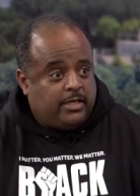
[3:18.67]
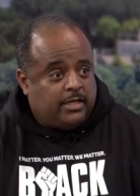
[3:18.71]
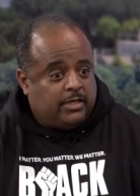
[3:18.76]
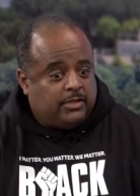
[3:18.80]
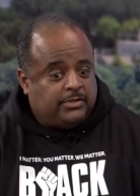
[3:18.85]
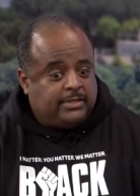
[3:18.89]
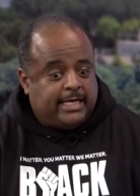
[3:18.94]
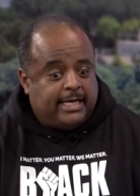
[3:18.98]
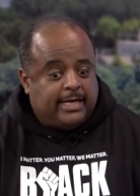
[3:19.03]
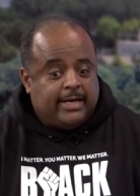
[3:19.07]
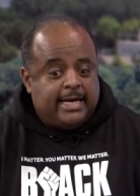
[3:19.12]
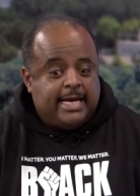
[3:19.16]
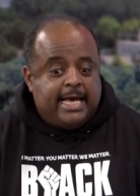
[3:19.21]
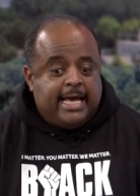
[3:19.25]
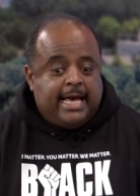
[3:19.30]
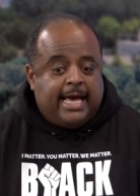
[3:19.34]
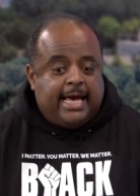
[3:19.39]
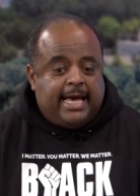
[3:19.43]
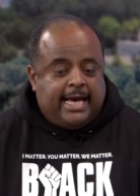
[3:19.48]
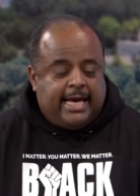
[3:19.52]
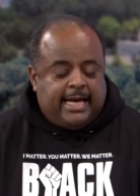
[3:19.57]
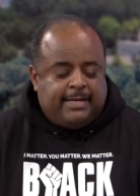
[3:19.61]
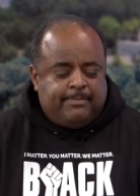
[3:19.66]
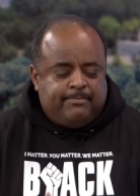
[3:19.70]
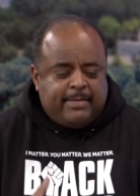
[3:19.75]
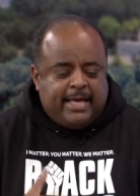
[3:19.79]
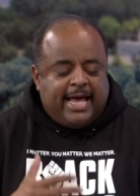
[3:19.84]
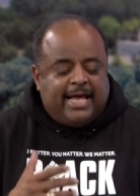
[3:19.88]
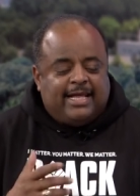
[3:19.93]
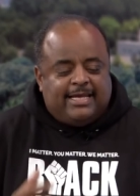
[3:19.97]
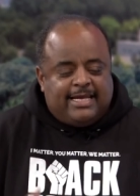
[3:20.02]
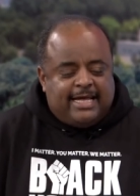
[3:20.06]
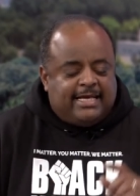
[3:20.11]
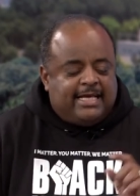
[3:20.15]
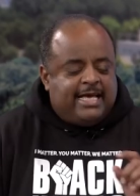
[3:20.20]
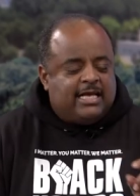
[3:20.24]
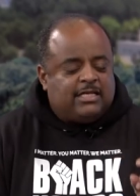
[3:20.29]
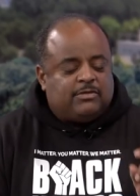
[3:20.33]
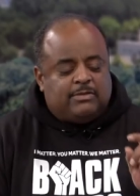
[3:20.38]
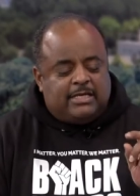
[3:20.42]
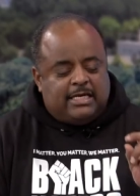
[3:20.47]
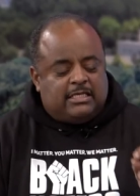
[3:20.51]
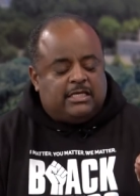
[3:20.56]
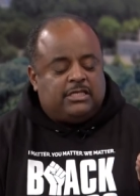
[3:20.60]
years there. And, and now
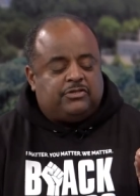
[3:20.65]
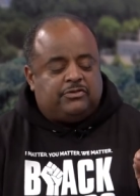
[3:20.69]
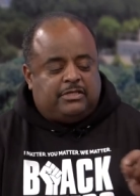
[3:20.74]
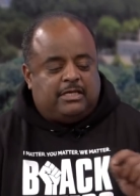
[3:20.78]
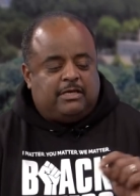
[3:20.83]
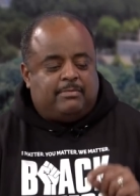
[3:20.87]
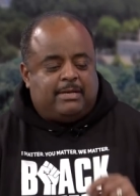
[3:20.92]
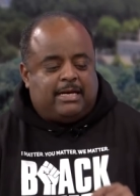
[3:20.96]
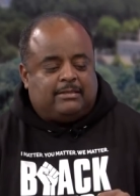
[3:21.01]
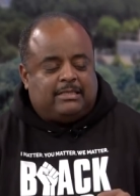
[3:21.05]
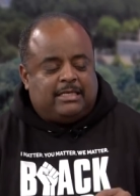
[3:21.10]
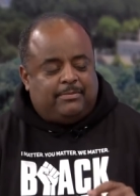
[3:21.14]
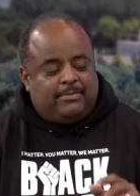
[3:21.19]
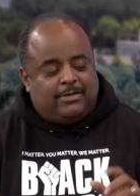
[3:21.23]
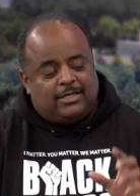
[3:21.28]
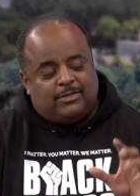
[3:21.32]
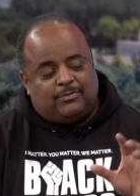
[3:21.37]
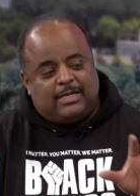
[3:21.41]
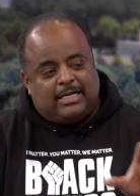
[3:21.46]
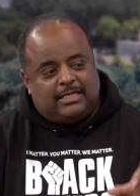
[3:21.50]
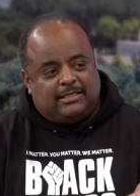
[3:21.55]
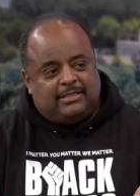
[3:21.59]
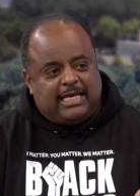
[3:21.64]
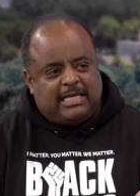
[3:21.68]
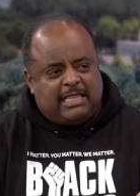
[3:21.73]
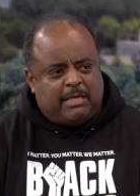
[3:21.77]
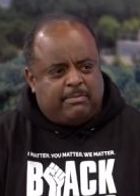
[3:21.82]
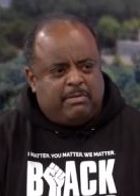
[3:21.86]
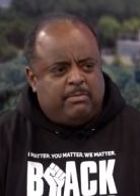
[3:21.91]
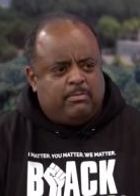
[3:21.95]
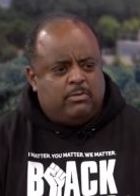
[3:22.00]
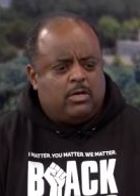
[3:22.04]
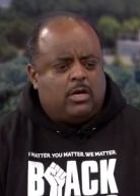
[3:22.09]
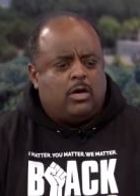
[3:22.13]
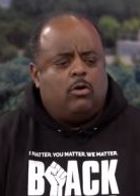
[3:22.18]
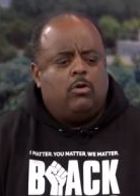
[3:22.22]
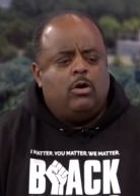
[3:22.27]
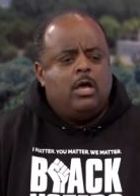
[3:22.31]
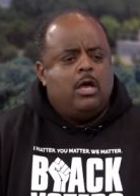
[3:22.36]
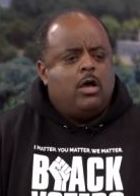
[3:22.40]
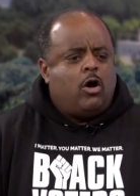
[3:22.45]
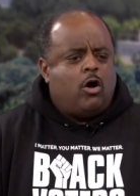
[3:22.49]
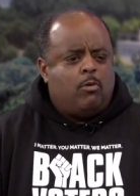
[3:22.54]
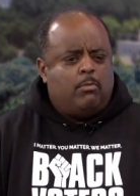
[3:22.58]
here's what's interesting about that because when I say that, people go,
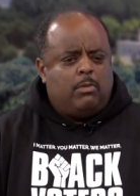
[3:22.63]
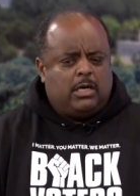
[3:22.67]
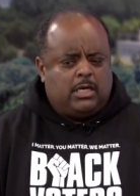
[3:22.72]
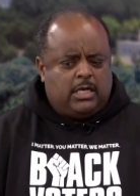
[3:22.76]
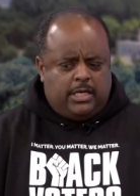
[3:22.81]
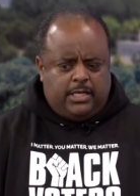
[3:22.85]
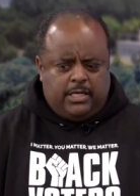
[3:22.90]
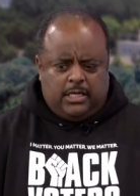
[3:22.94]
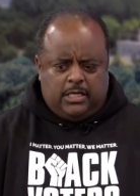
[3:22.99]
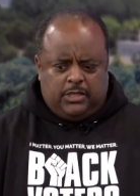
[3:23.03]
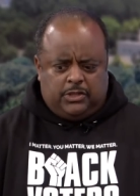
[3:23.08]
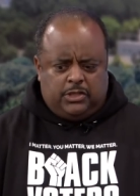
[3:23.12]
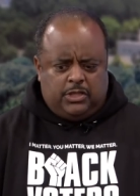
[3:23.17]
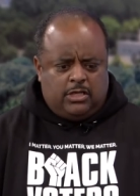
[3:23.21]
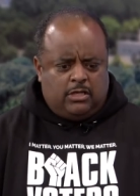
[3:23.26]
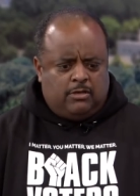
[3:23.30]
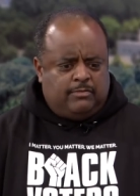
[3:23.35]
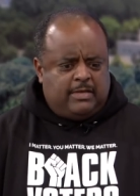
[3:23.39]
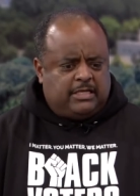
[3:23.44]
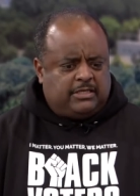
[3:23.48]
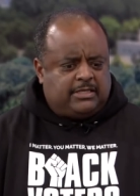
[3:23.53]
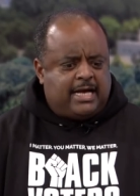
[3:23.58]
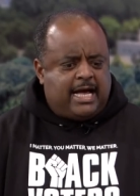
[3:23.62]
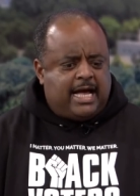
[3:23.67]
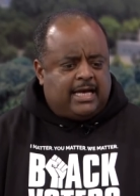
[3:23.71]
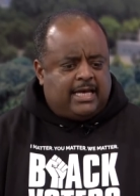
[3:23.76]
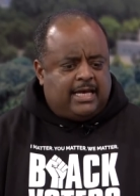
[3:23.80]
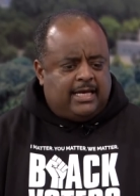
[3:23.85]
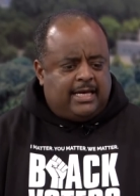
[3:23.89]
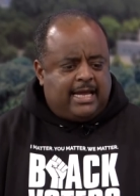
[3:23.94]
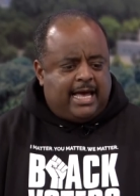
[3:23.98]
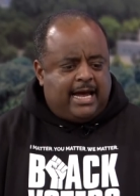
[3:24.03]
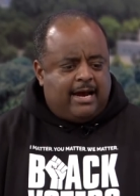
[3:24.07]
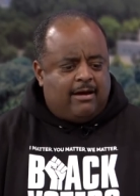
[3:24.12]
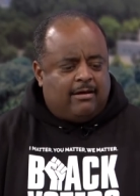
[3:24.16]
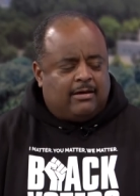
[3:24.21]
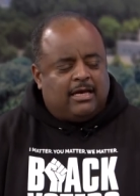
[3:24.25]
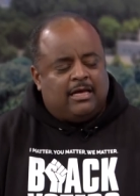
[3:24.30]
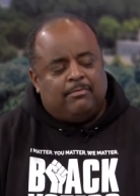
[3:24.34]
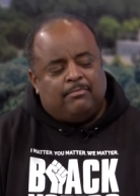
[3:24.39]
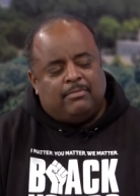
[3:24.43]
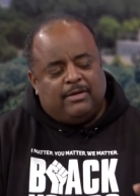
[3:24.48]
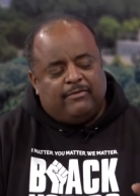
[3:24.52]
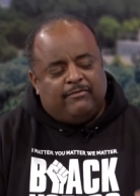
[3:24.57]
"Oh my goodness, you know, that's cocky and
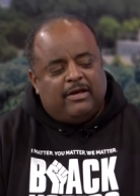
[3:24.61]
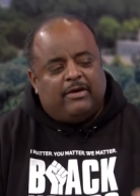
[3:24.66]
arrogant." But